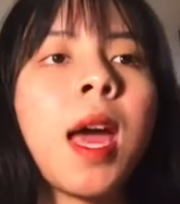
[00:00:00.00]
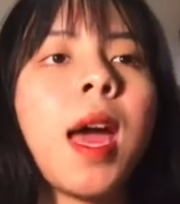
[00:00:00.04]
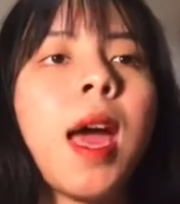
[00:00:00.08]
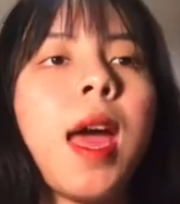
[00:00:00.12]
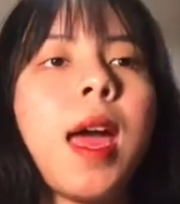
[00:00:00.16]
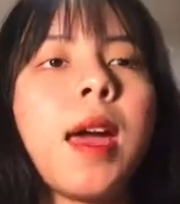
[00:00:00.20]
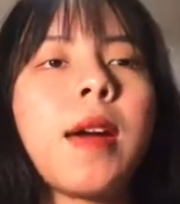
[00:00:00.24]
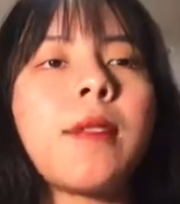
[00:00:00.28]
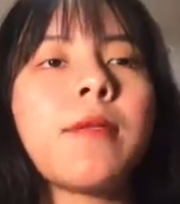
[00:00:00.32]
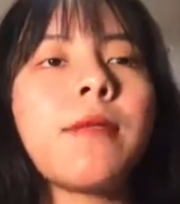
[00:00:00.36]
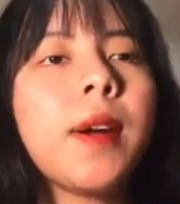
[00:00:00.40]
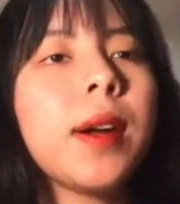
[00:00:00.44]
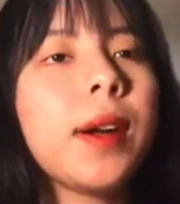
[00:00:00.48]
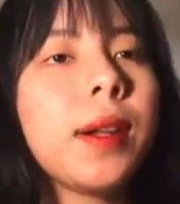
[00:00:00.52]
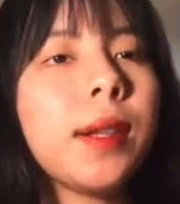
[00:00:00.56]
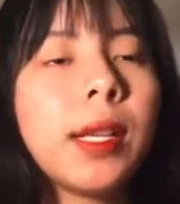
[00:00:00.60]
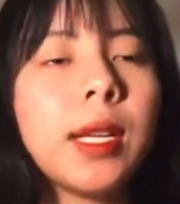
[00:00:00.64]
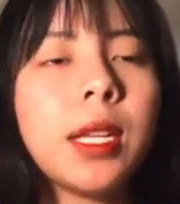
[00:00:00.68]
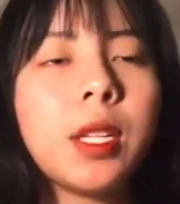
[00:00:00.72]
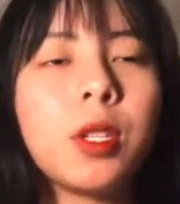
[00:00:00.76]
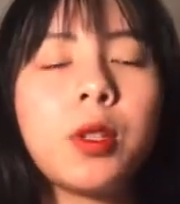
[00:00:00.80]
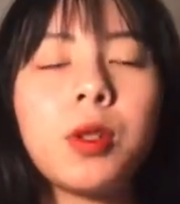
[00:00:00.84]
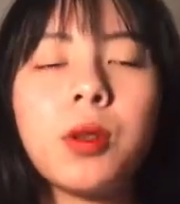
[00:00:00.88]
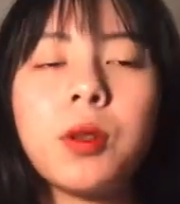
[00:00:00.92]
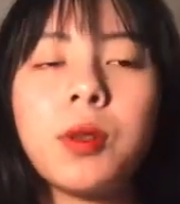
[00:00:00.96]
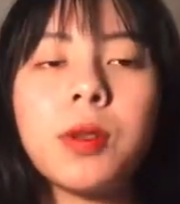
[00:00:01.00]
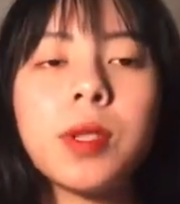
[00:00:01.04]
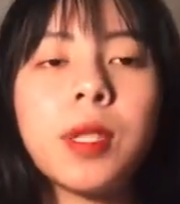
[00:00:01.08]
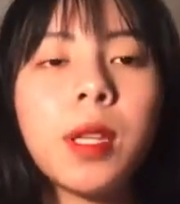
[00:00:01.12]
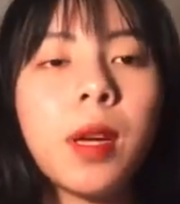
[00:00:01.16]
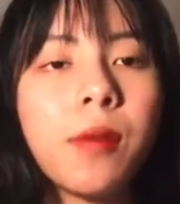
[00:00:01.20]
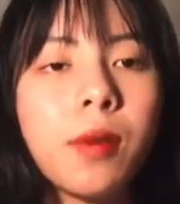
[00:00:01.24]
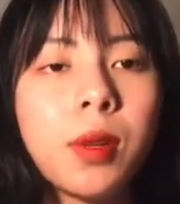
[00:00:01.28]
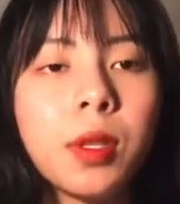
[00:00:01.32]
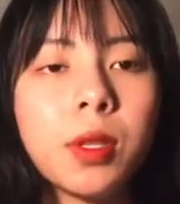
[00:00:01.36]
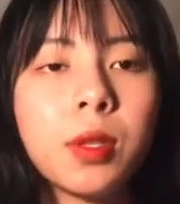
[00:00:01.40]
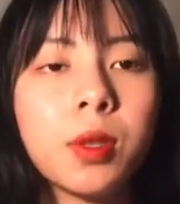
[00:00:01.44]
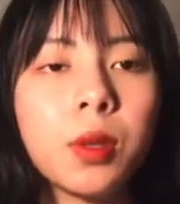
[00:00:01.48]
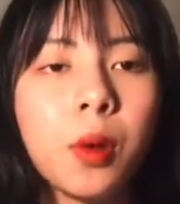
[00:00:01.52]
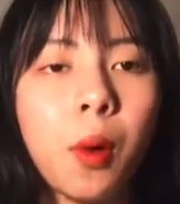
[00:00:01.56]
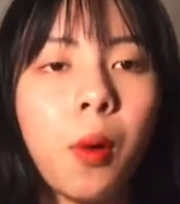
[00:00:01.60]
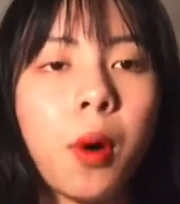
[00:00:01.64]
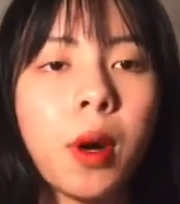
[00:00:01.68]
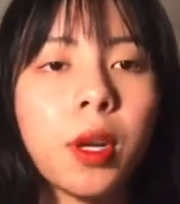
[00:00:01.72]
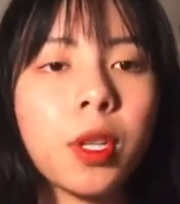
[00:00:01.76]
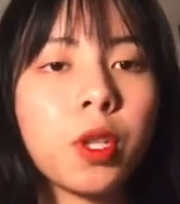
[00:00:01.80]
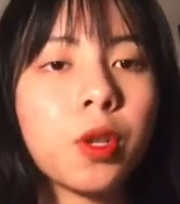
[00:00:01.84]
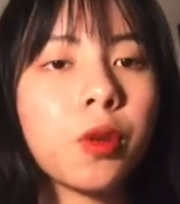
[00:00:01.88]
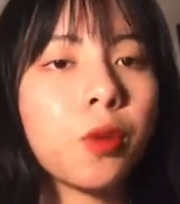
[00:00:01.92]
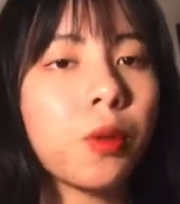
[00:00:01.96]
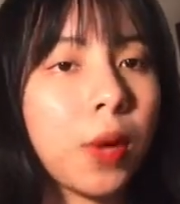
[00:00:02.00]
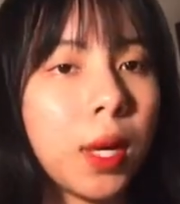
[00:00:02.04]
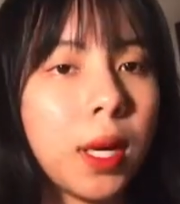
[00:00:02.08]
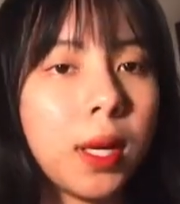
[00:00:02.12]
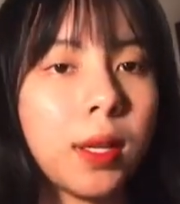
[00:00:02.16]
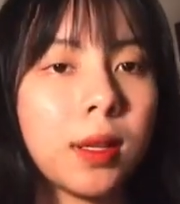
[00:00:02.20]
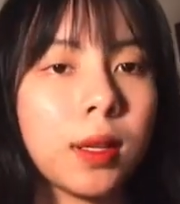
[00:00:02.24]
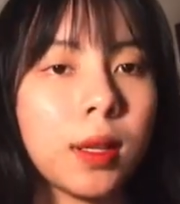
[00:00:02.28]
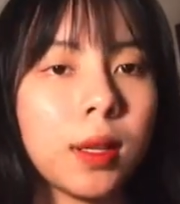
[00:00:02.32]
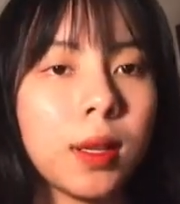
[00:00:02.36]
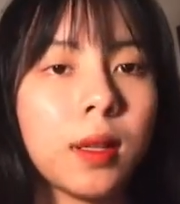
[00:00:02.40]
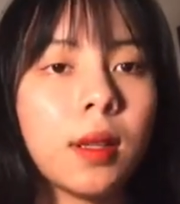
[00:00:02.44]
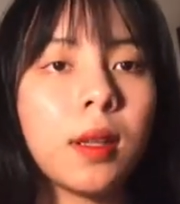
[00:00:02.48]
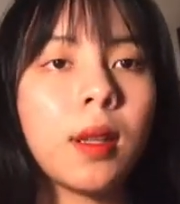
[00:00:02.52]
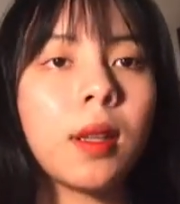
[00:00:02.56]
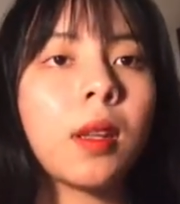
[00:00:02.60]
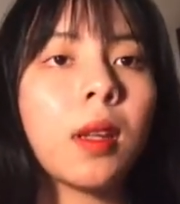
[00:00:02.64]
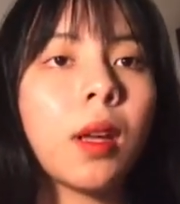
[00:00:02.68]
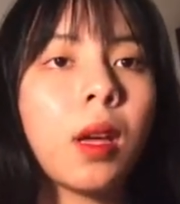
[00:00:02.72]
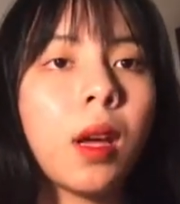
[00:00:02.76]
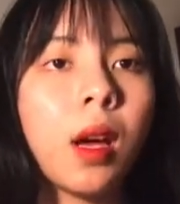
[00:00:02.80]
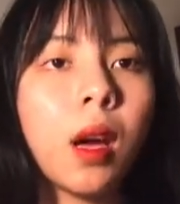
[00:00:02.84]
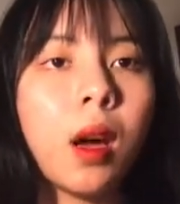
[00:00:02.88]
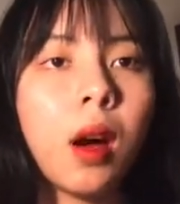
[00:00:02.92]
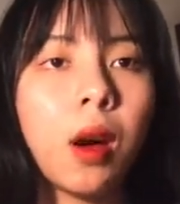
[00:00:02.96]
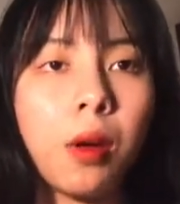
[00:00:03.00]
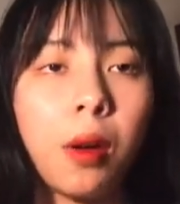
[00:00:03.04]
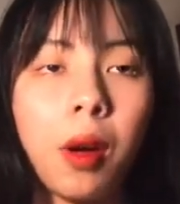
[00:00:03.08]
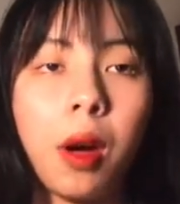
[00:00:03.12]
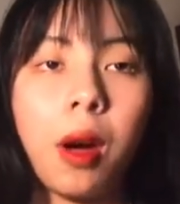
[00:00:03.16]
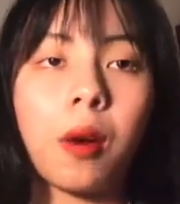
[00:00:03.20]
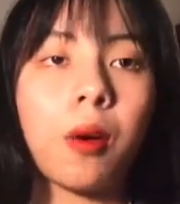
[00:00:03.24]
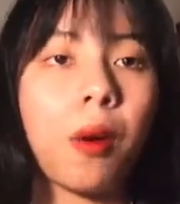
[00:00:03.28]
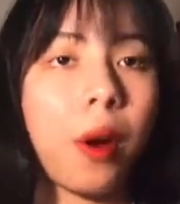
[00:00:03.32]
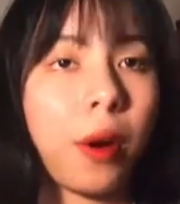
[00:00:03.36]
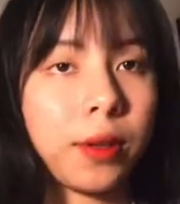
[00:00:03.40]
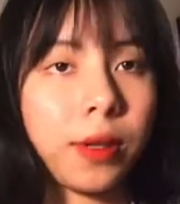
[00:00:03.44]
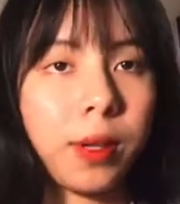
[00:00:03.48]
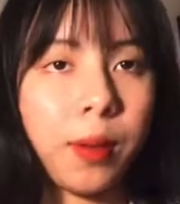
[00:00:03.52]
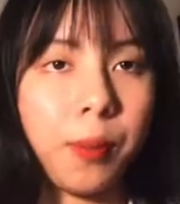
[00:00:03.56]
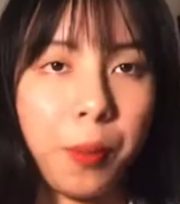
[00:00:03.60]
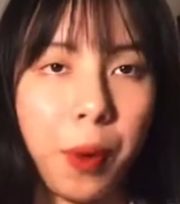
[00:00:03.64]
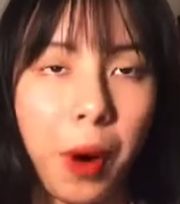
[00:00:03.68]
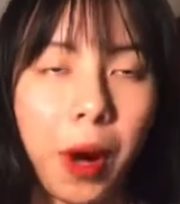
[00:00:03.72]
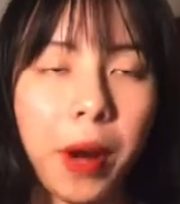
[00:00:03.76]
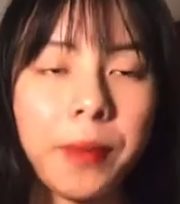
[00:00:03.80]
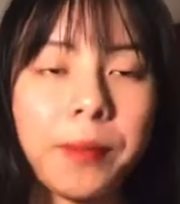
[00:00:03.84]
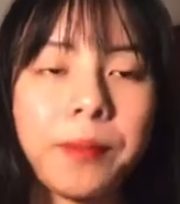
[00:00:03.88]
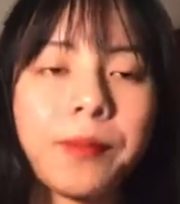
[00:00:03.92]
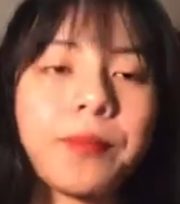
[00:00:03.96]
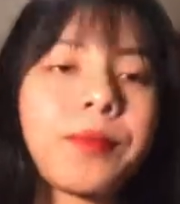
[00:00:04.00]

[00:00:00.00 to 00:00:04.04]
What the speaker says: and finally to several storage regions across the brain.